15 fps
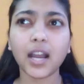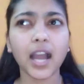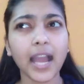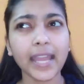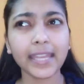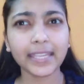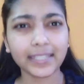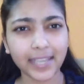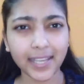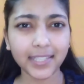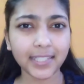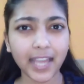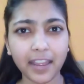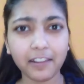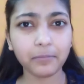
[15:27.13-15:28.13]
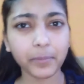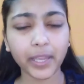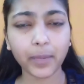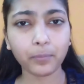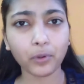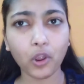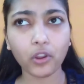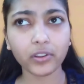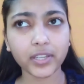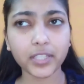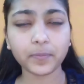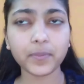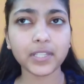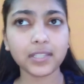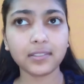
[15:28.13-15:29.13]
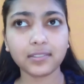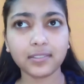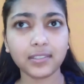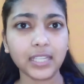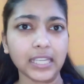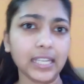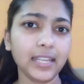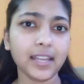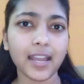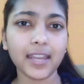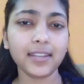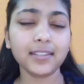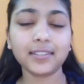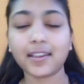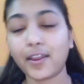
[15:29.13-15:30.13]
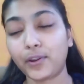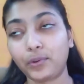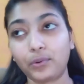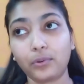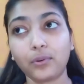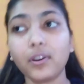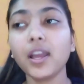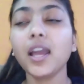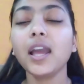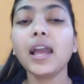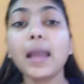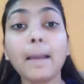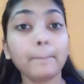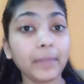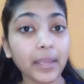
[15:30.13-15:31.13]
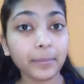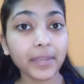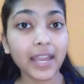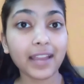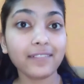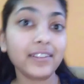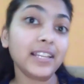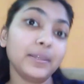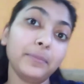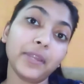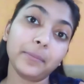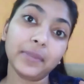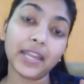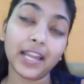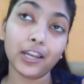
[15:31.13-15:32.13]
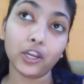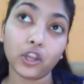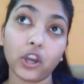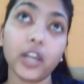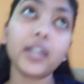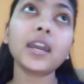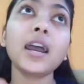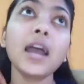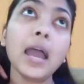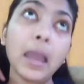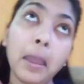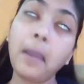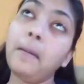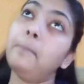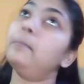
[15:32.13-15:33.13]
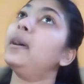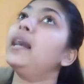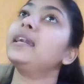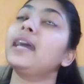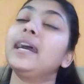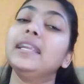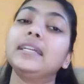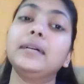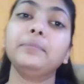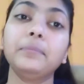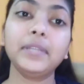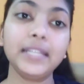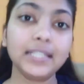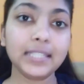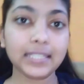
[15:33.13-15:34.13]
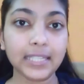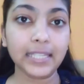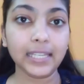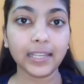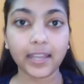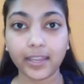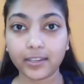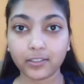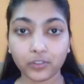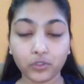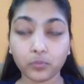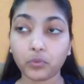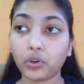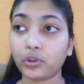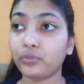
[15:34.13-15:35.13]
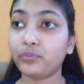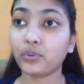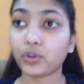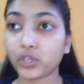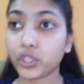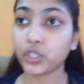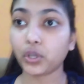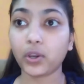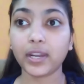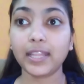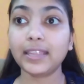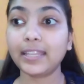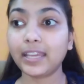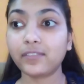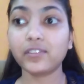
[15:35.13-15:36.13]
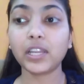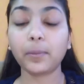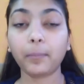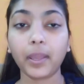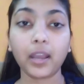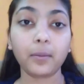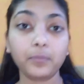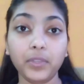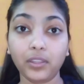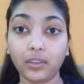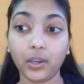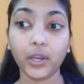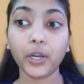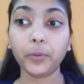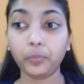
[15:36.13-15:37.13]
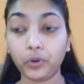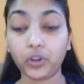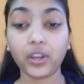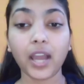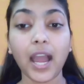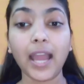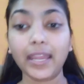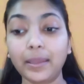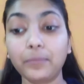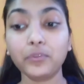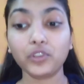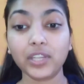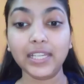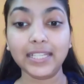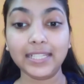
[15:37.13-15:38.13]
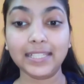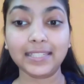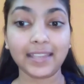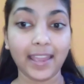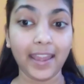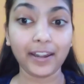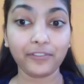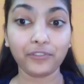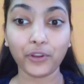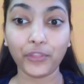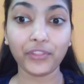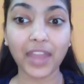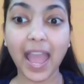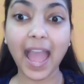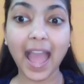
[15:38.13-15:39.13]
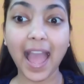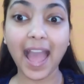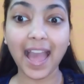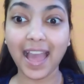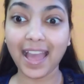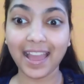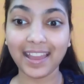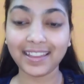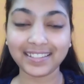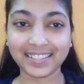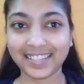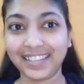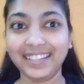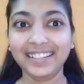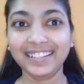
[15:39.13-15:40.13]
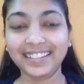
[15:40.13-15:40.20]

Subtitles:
I guess I'll make progress with Stealing Iris. I don't know. Maybe I will, maybe I'll not. But I'll complete Stealing Iris tomorrow for sure, and then we'll pick up the third book. I am really scared for that.